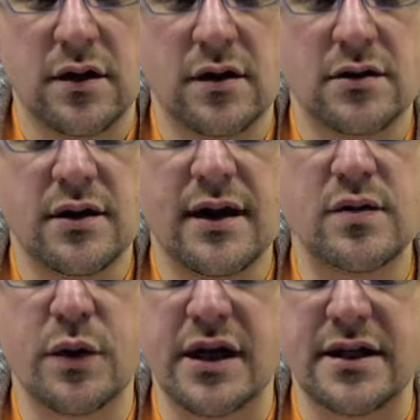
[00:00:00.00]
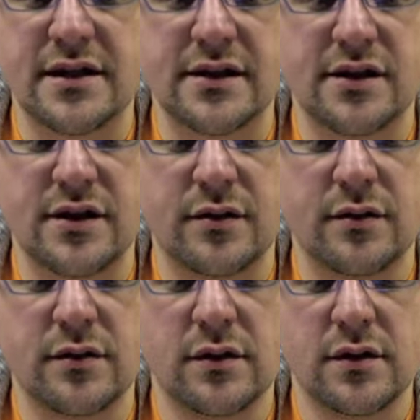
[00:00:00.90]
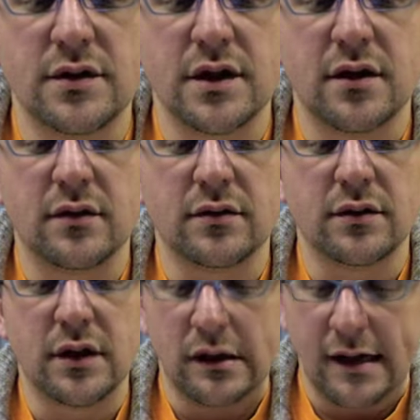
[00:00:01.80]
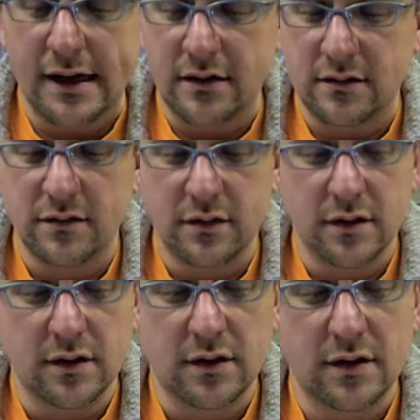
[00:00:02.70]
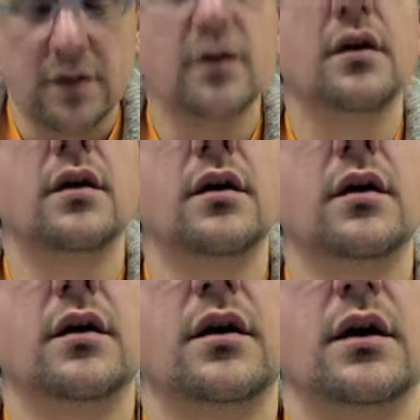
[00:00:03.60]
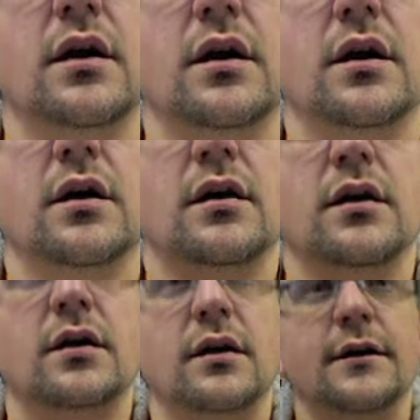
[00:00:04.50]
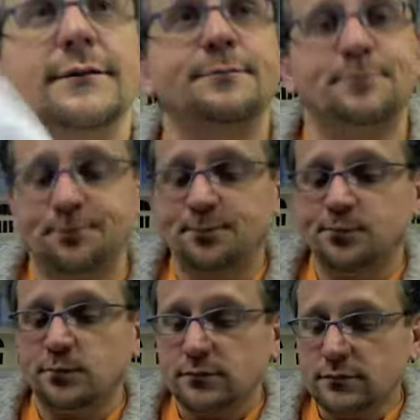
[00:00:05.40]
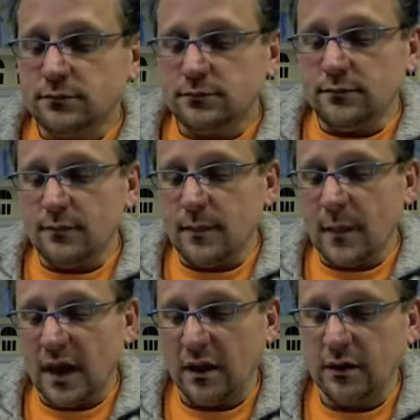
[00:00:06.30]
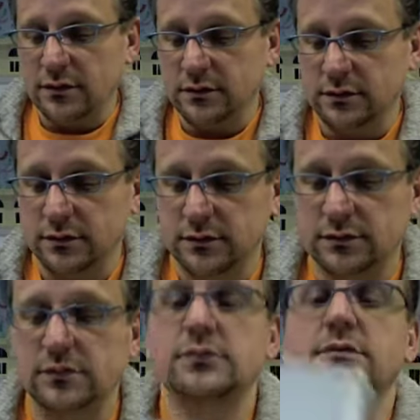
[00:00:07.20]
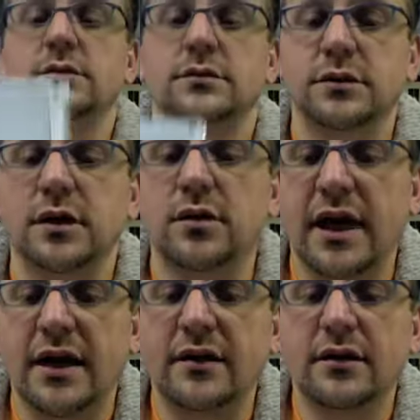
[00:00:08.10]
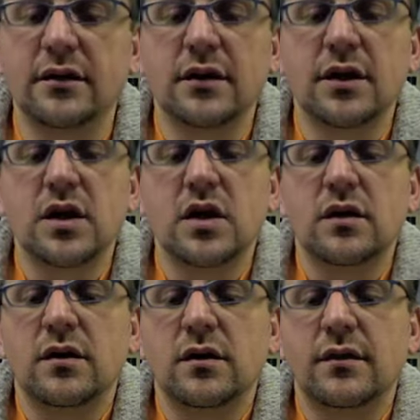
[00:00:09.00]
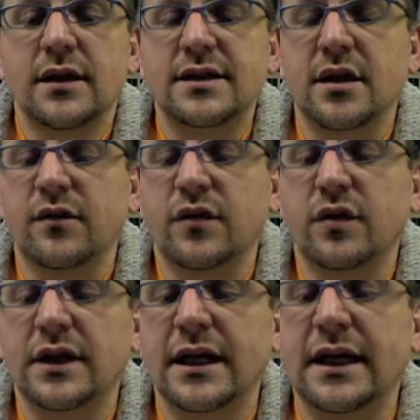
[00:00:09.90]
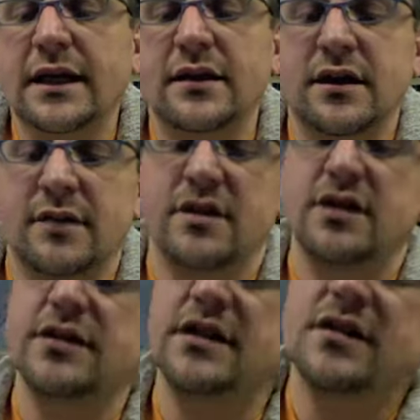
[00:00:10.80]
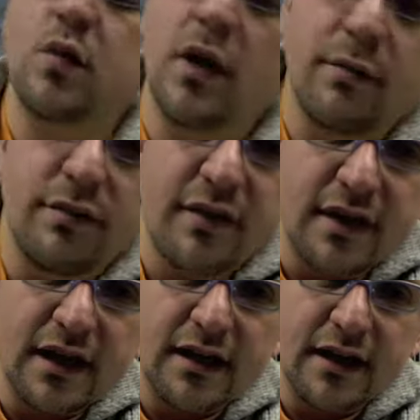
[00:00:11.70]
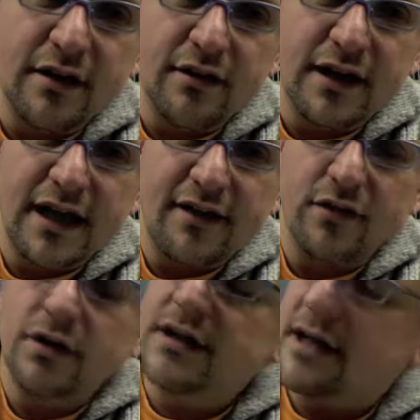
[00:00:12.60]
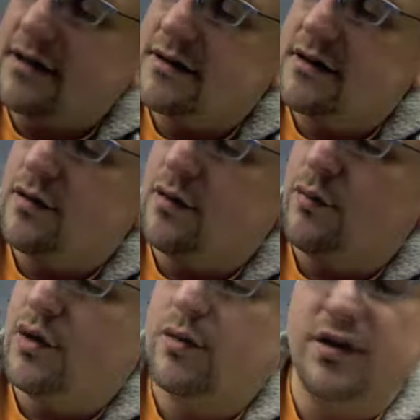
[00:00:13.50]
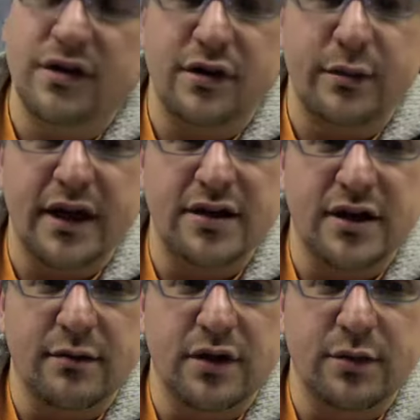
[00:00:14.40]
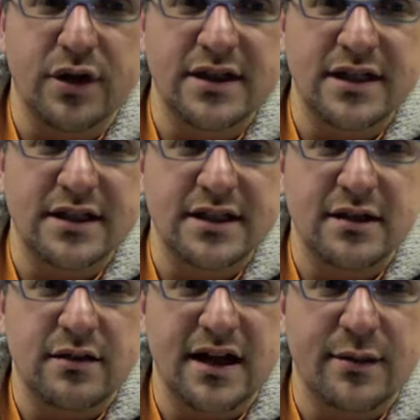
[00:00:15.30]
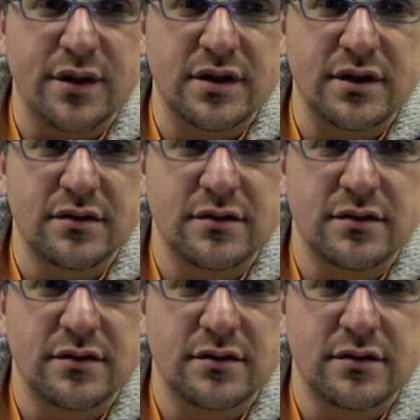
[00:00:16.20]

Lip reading: So that was pretty easy to do. So, all right. And you would need to connect it to the computer to download the books from digital downloads. Okay. That's helpful. And there's this one thing here that I haven't looked at. It's the little book with the turn page. I'm going to press it and see what happens.